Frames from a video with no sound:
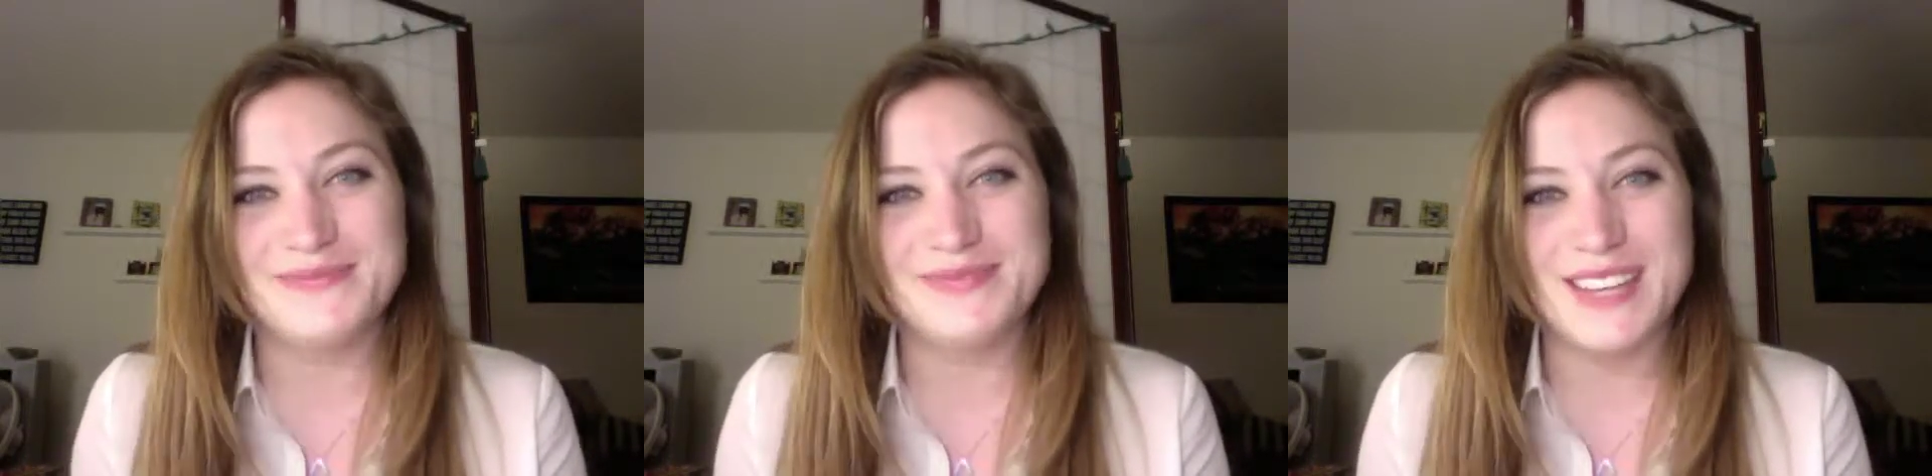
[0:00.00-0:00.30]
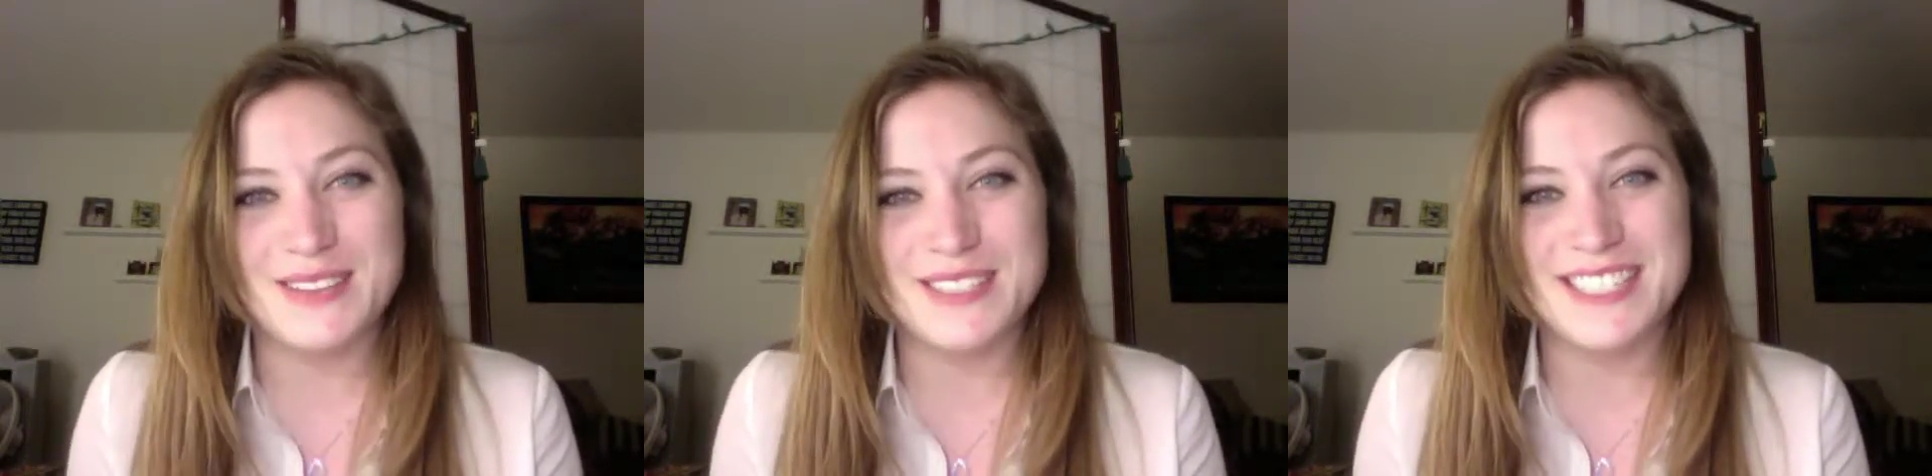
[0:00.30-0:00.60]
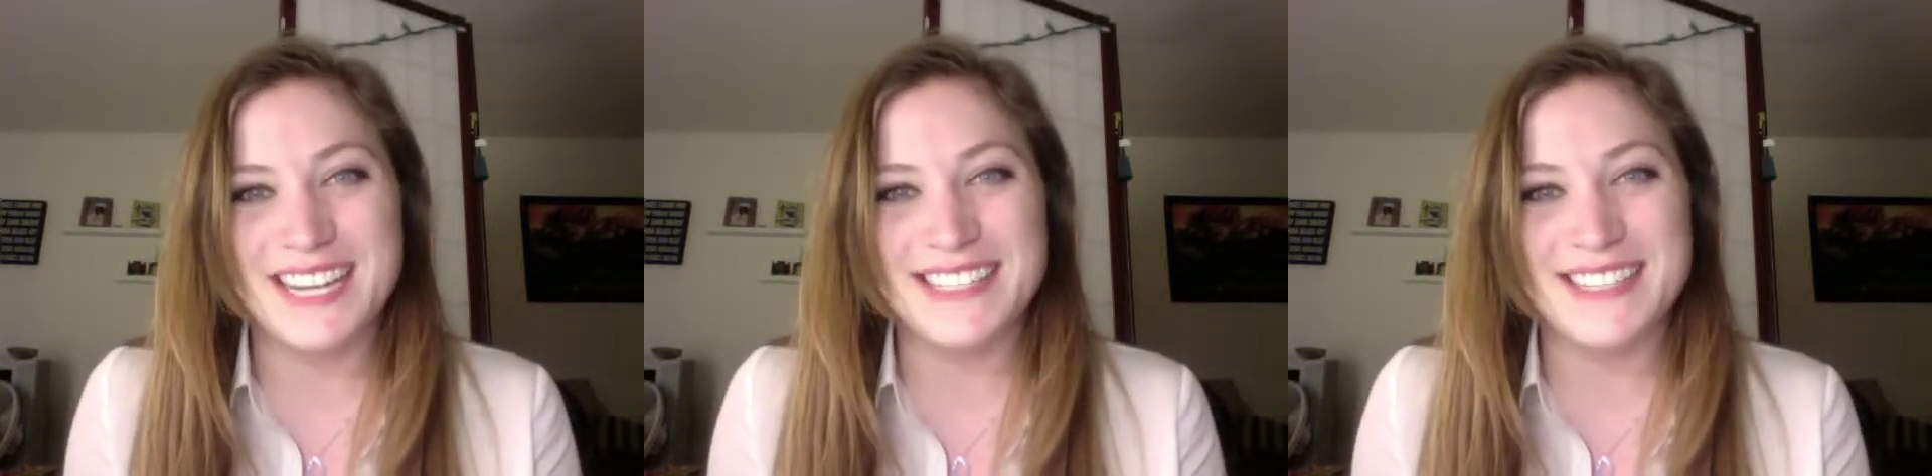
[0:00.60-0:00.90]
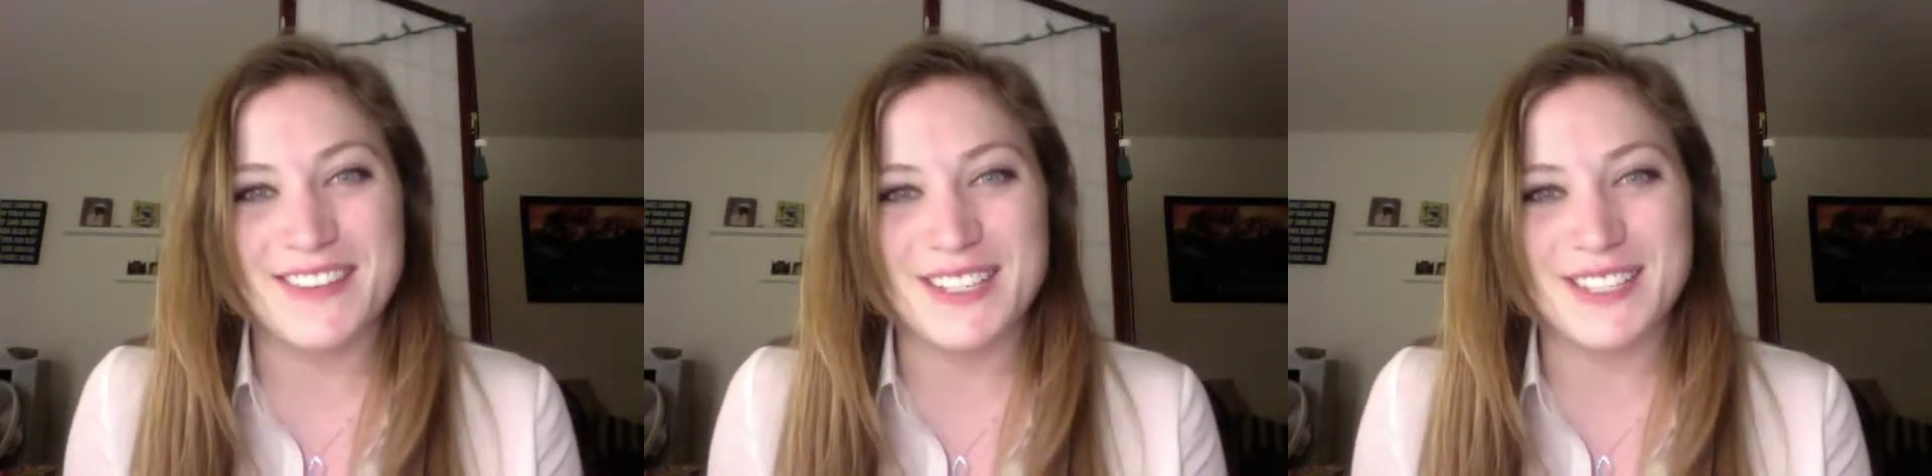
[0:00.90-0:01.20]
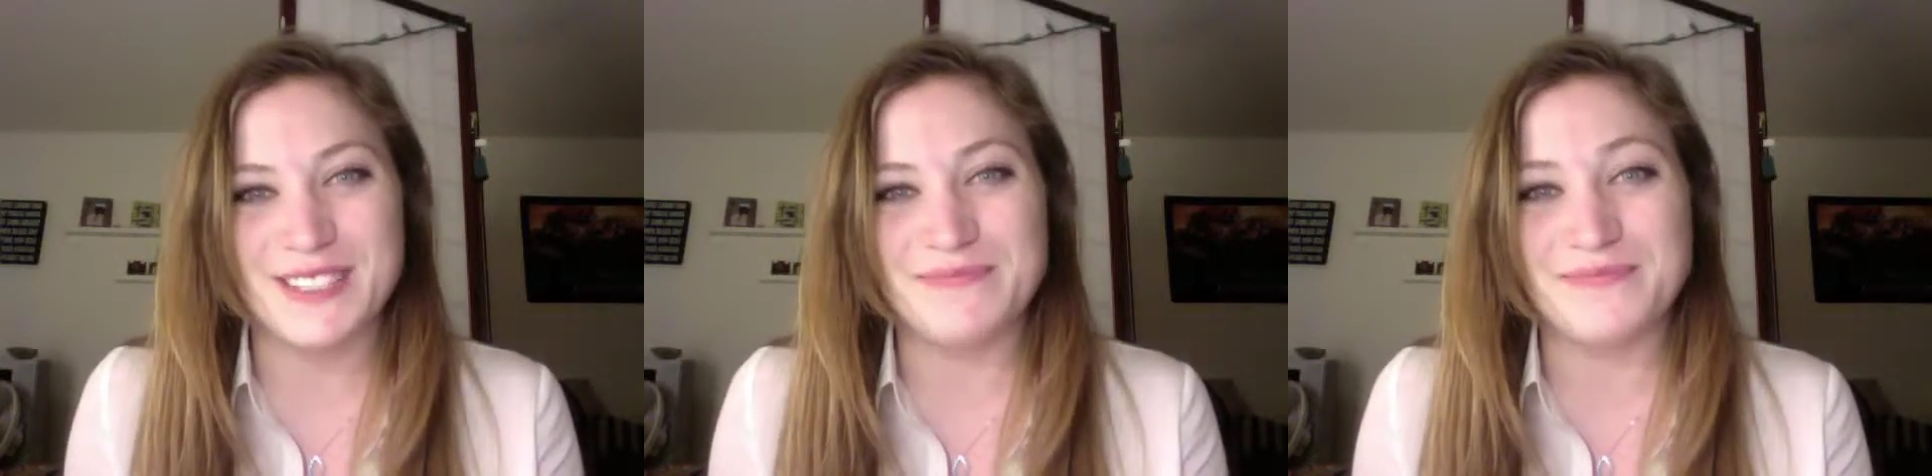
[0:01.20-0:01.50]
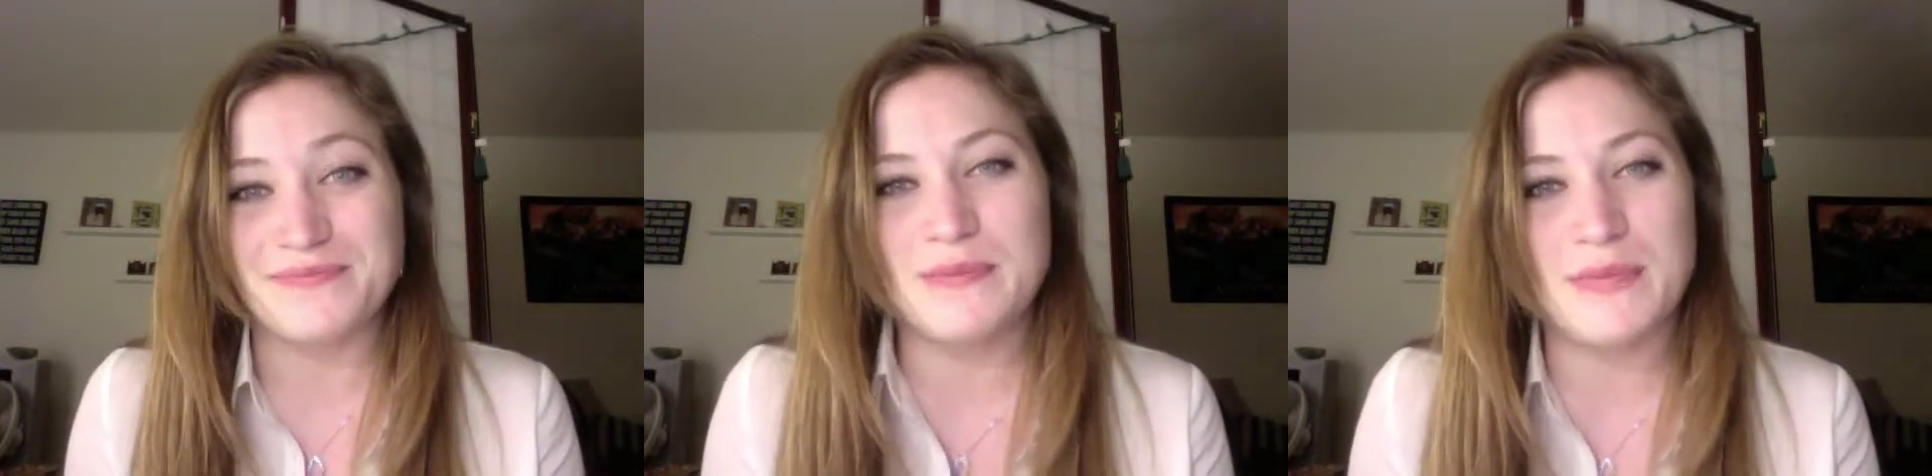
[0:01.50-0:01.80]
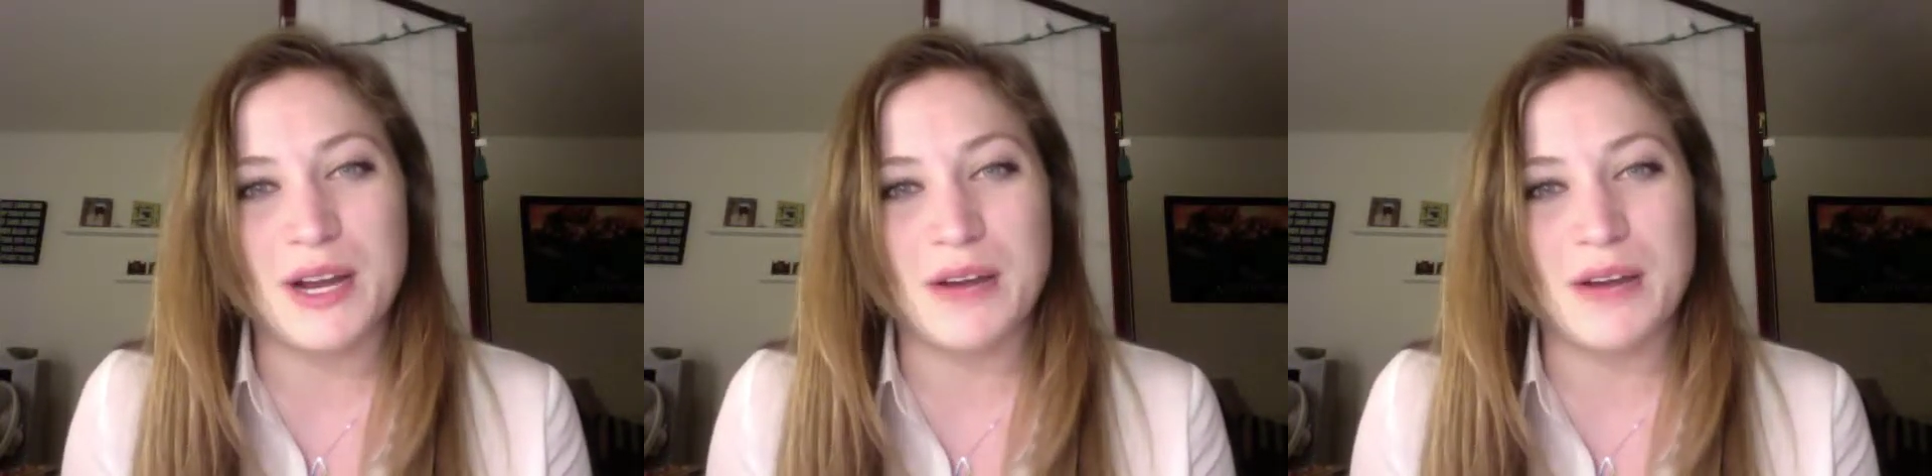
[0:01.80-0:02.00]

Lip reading: That was today's adventure. I